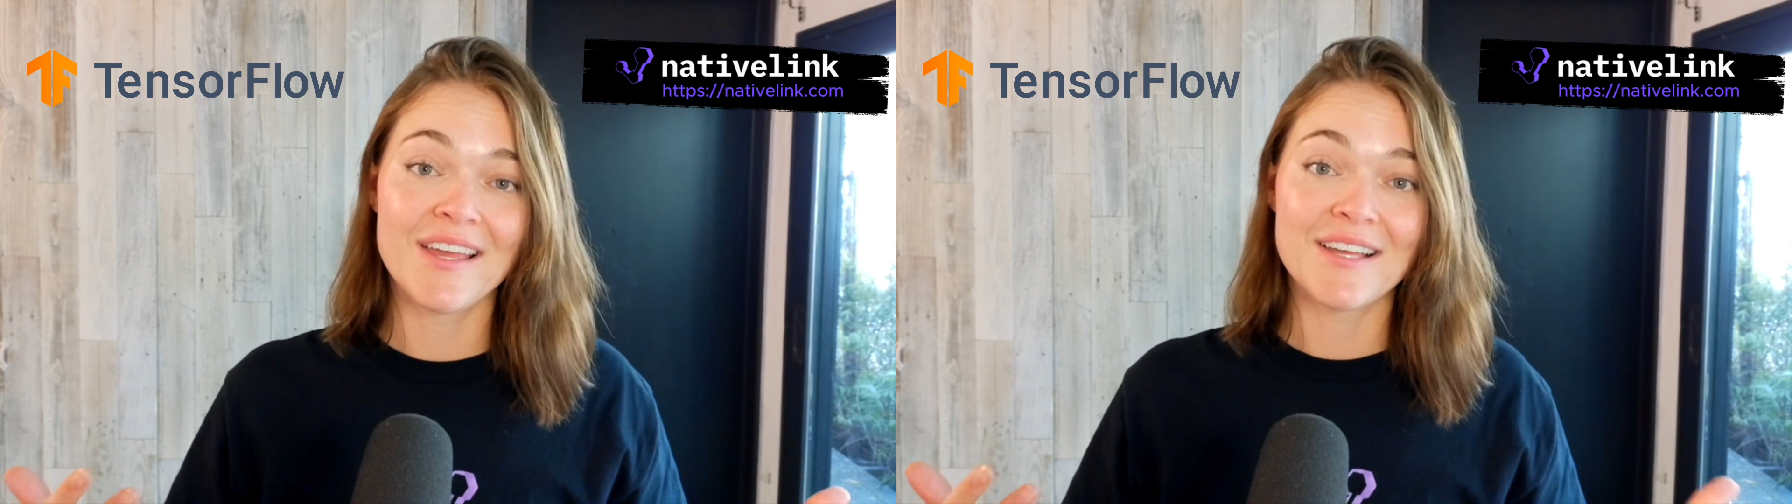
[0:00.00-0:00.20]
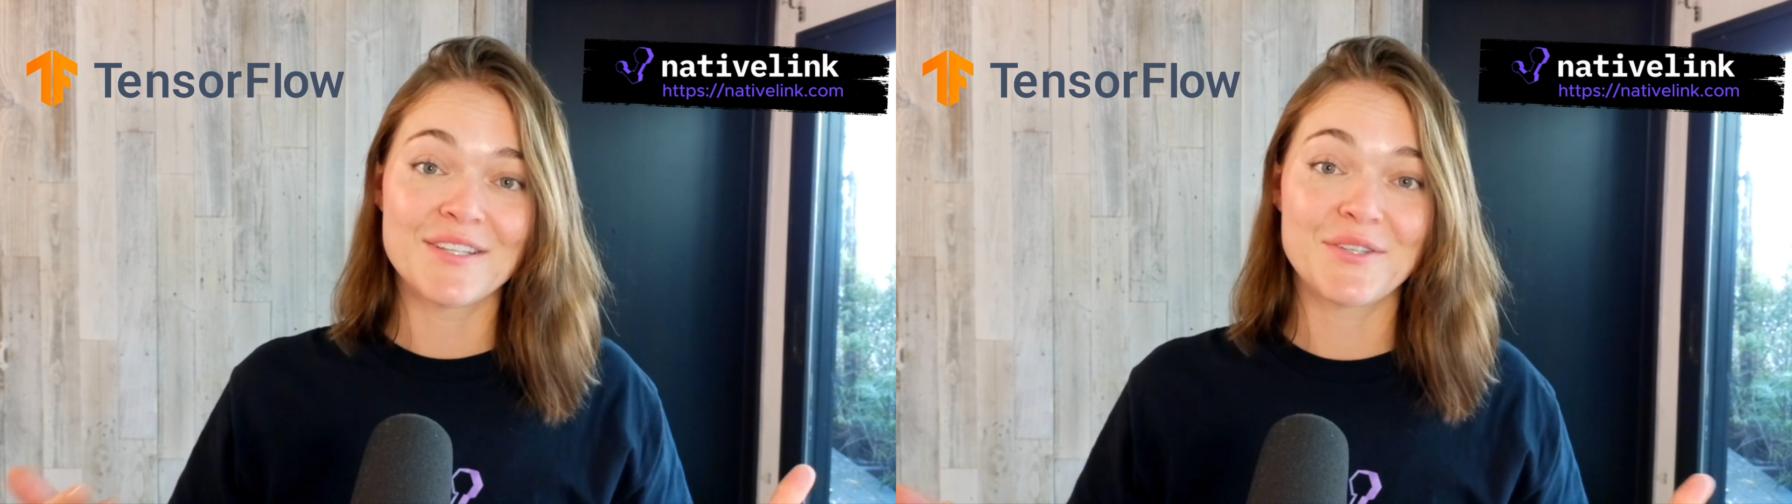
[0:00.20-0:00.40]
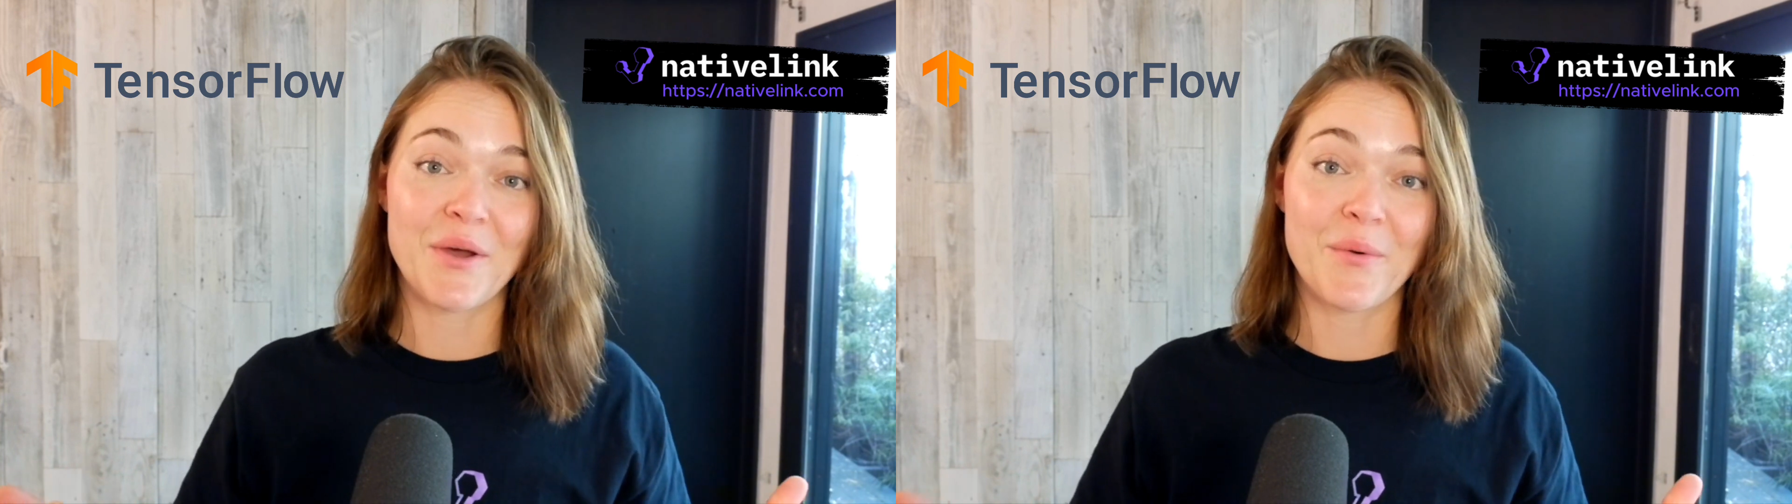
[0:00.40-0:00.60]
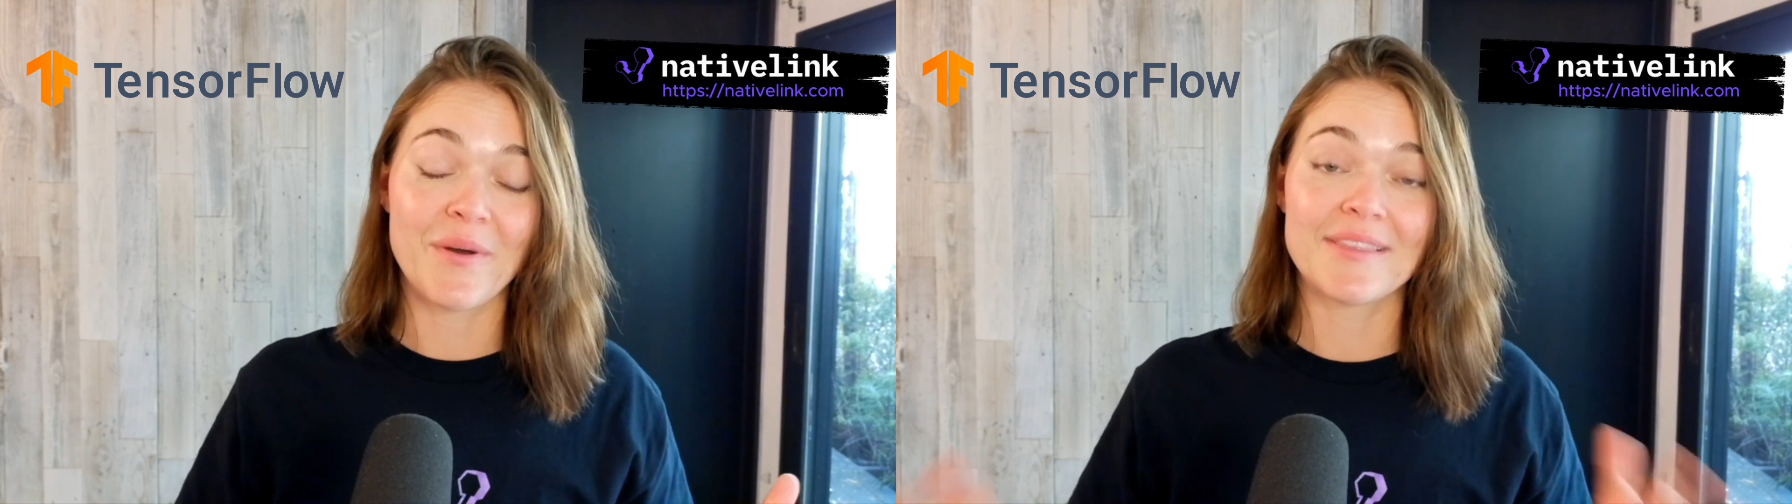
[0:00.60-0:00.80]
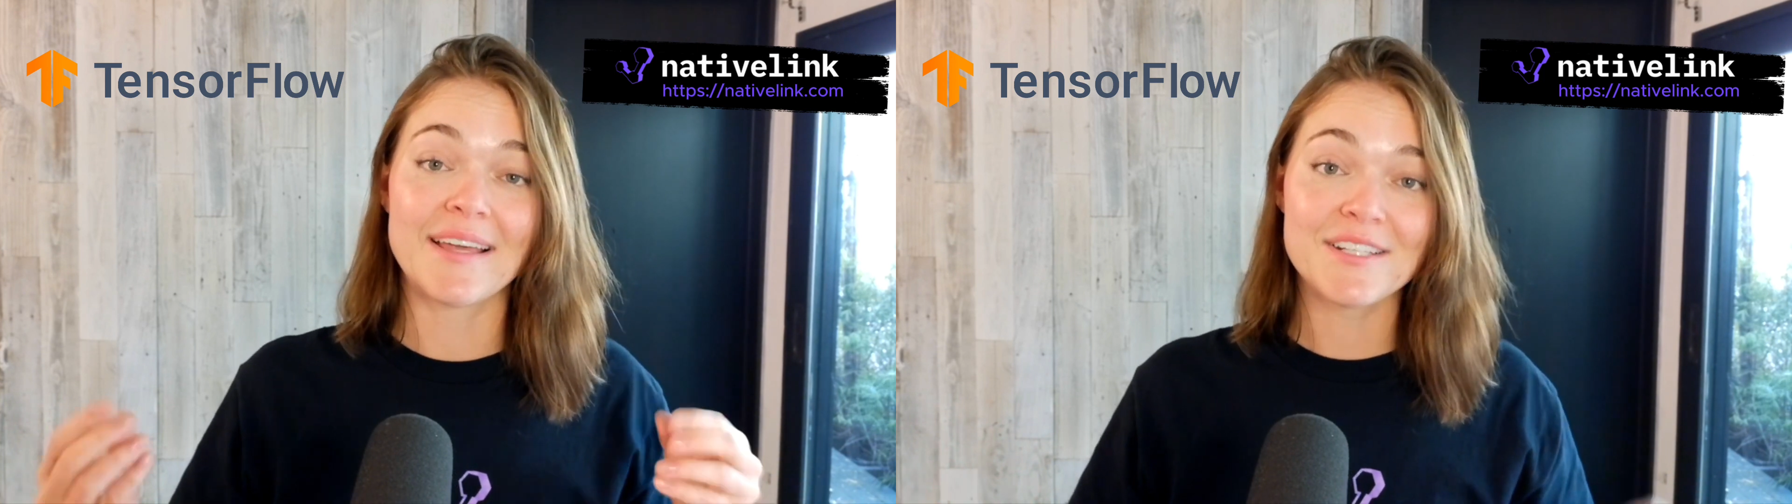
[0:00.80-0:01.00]

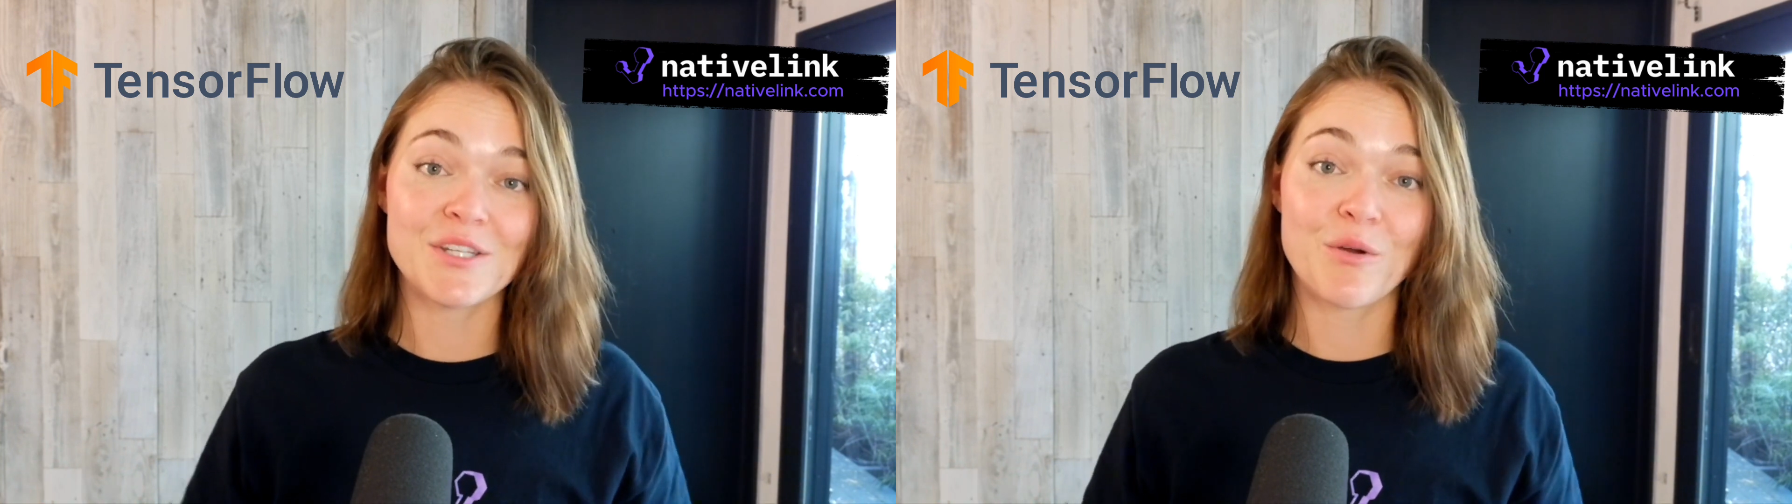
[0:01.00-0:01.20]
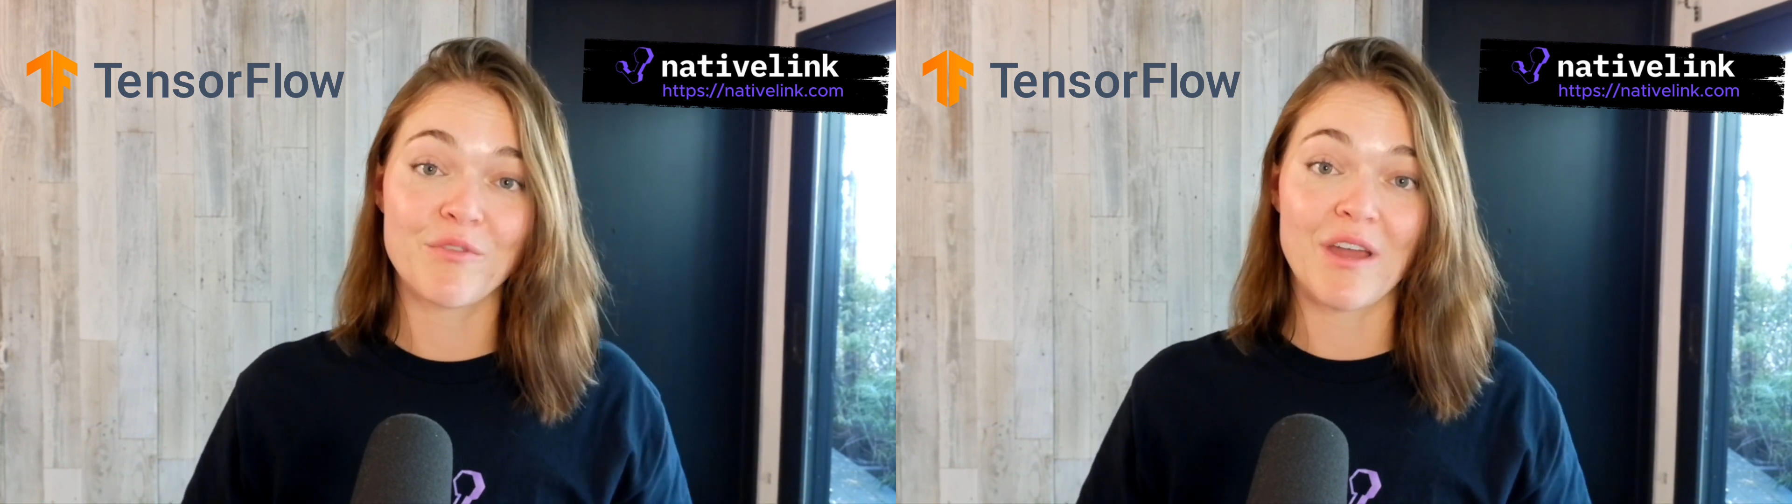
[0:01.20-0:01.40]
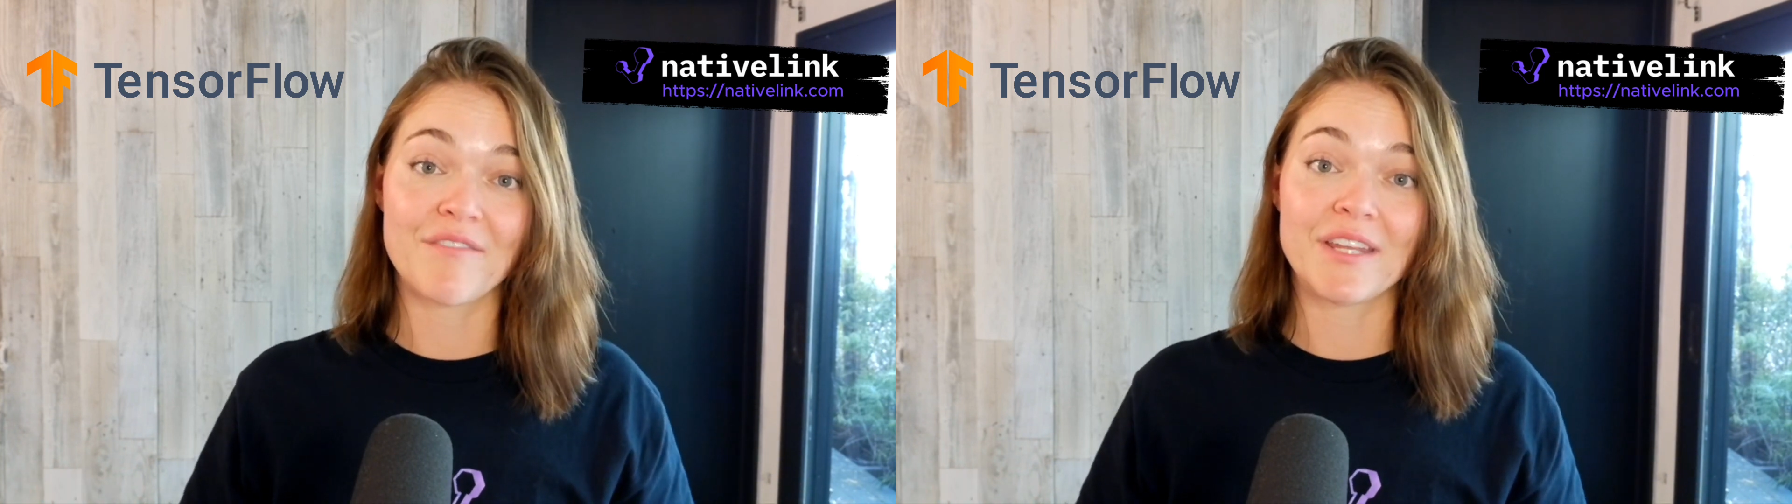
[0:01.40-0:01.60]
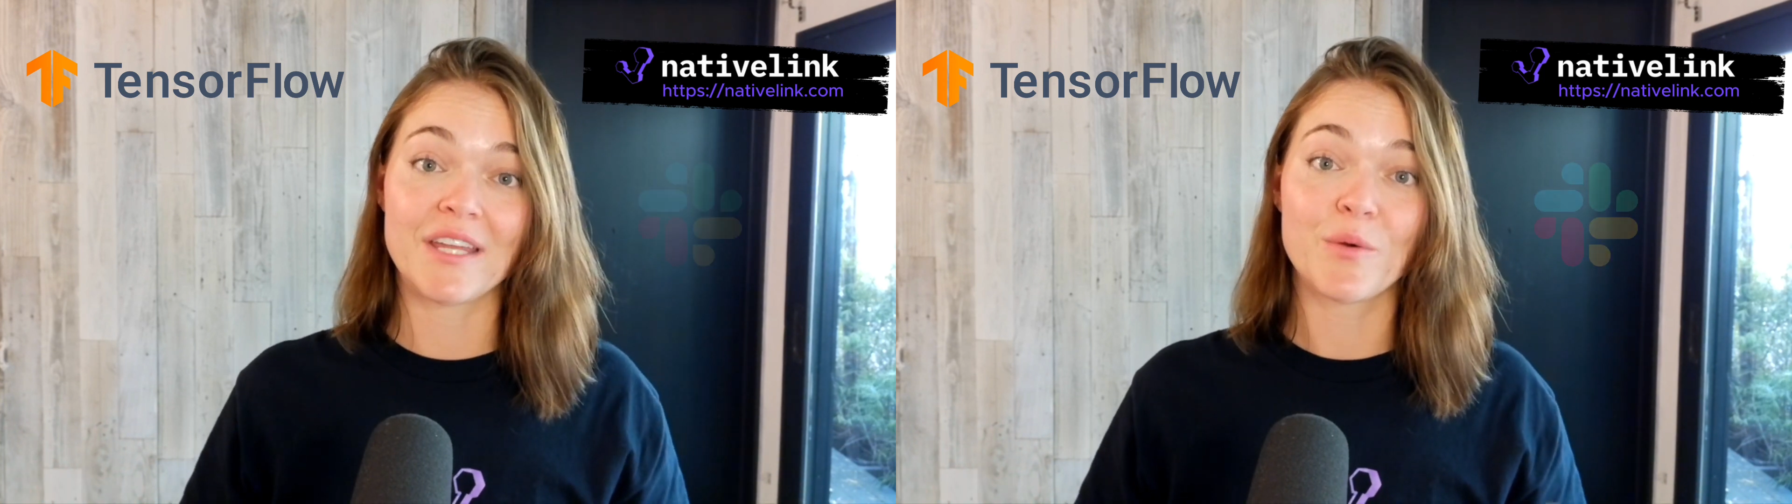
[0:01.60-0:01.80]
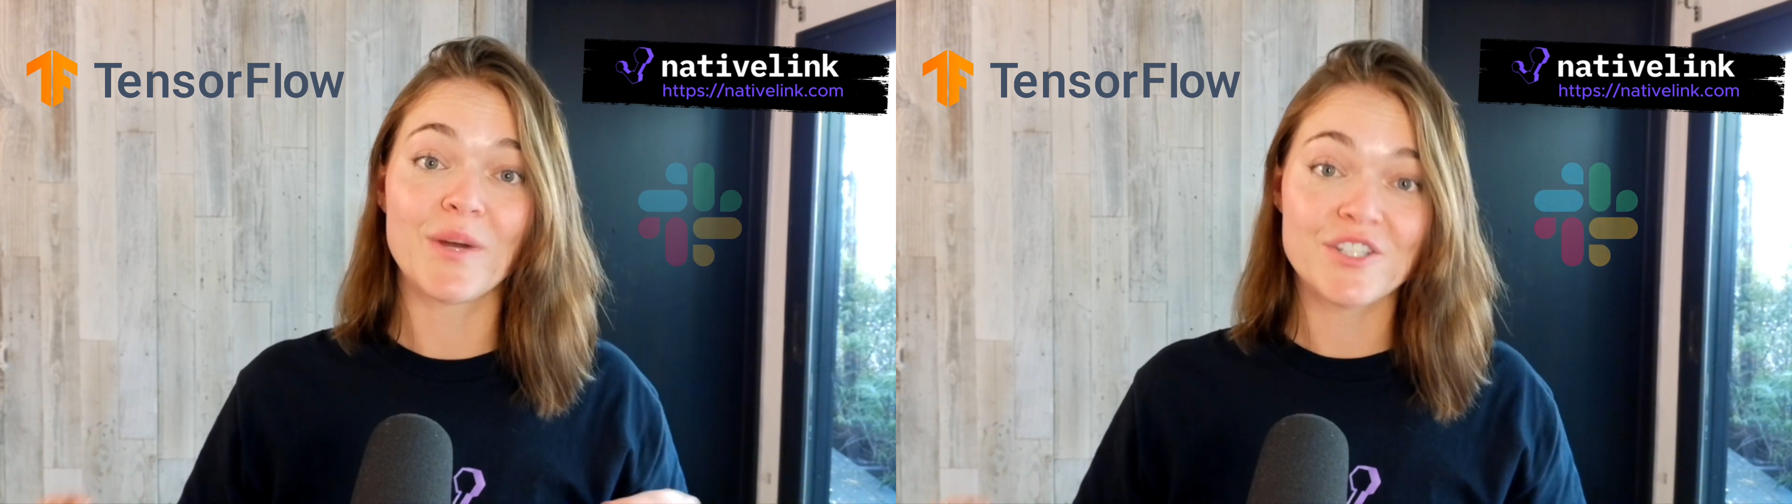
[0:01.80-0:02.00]
So let us know if you have
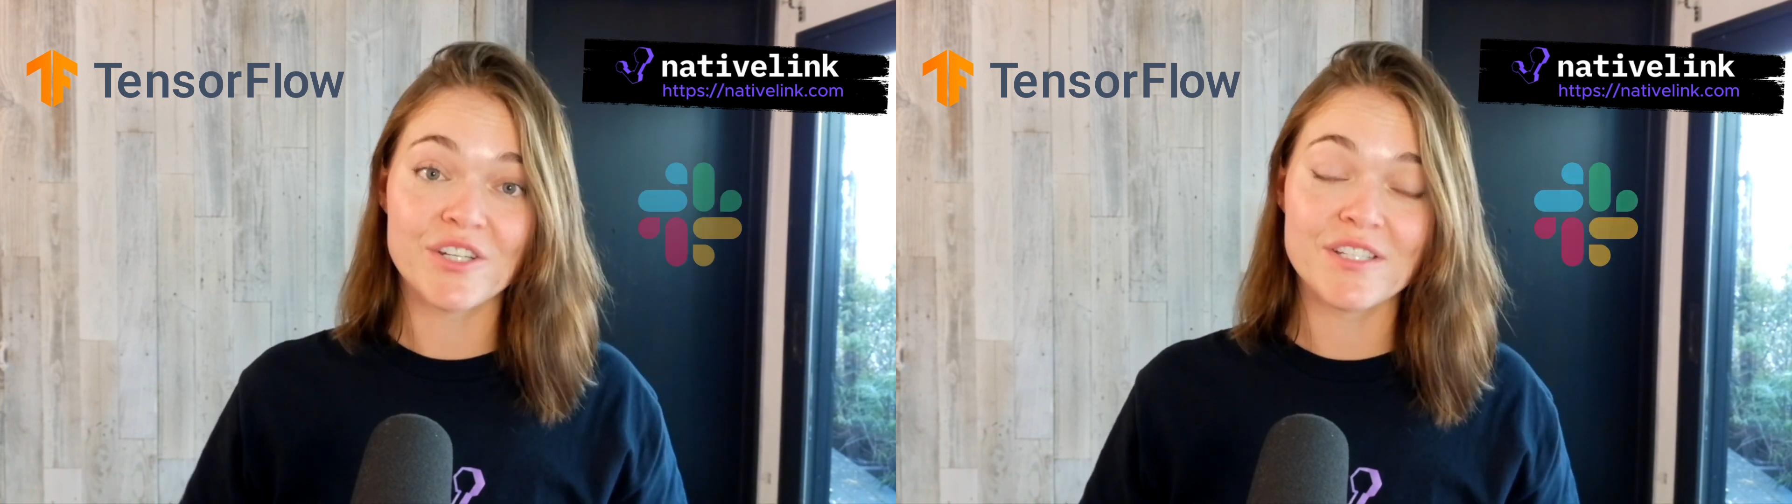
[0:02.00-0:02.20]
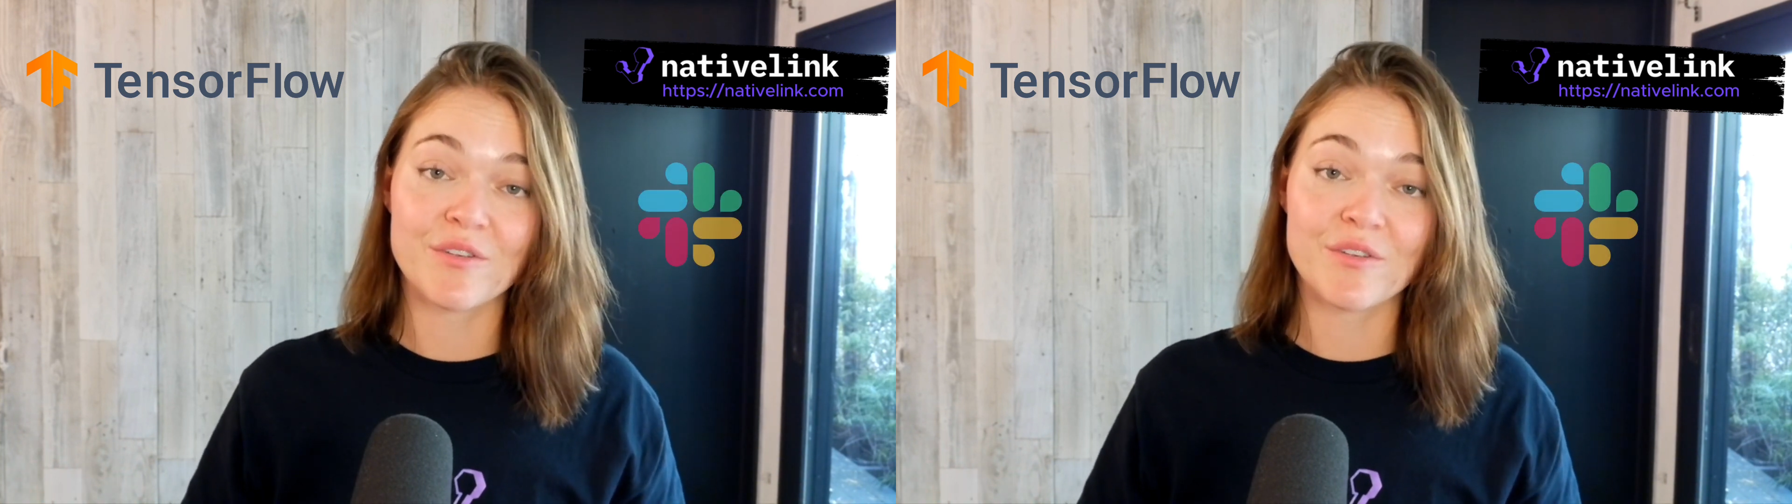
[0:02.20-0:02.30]
any questions.